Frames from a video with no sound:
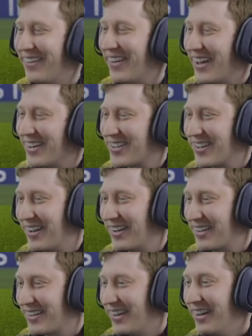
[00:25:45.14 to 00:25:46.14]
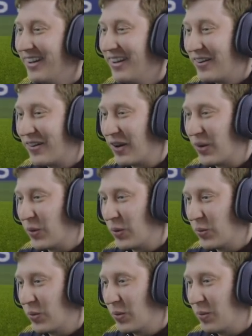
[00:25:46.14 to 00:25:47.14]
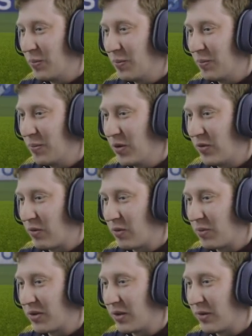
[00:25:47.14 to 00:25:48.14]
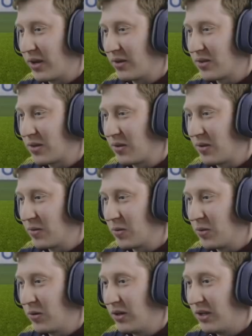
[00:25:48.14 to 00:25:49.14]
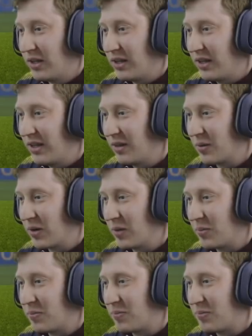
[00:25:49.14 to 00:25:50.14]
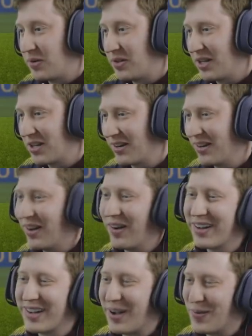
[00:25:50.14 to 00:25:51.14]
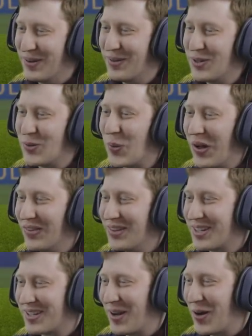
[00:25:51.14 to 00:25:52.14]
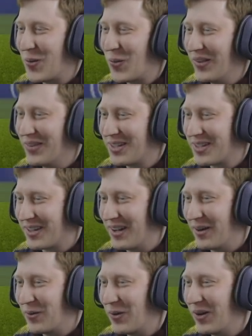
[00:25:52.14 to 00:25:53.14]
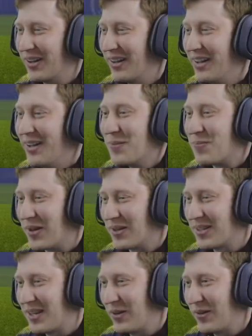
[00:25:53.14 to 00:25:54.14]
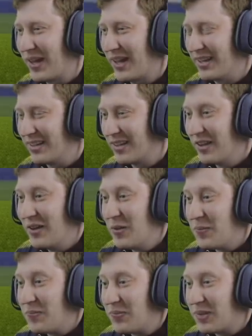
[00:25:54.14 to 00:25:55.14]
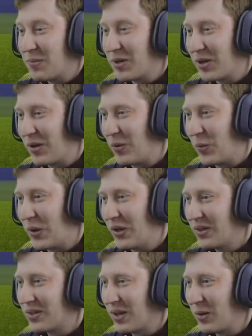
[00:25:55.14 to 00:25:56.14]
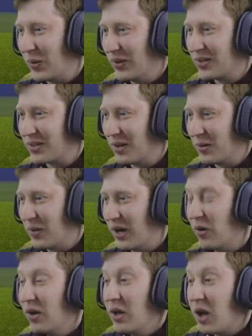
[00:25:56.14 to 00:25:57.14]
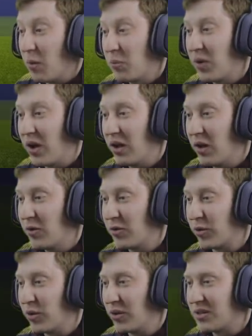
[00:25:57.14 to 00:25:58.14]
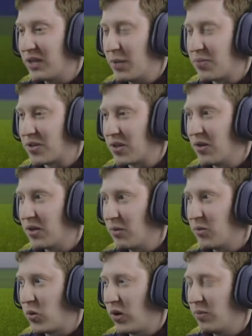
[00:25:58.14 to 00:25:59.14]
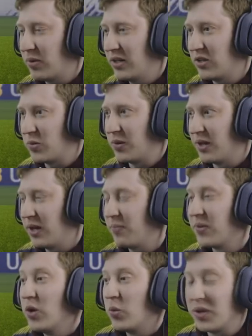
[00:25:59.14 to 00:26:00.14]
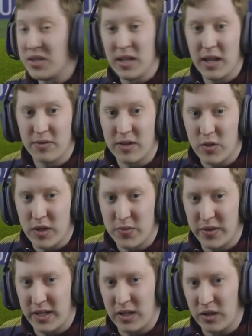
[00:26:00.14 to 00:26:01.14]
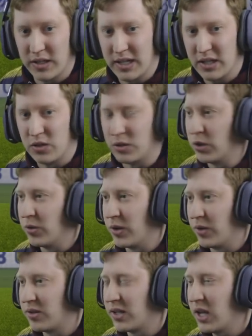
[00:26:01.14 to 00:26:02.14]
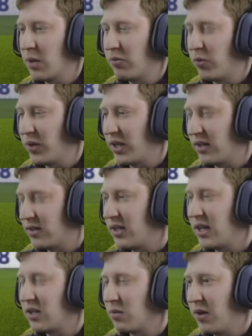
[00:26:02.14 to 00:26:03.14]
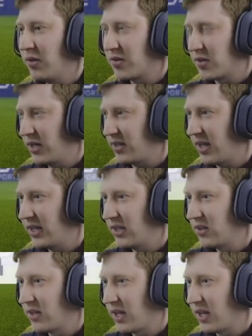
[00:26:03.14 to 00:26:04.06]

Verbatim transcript: that sucks. Right, well, we'll move everybody around so that they're all in the right position. Oh, I can't believe he's one star, one star. What a buzzkill that is. McCall, one star, one star. Wow. Uh, but overall, as an episode, I'm quite pleased with that. We still have transfer deadline day to do, though, today, before we get to the end of the month. So let's head into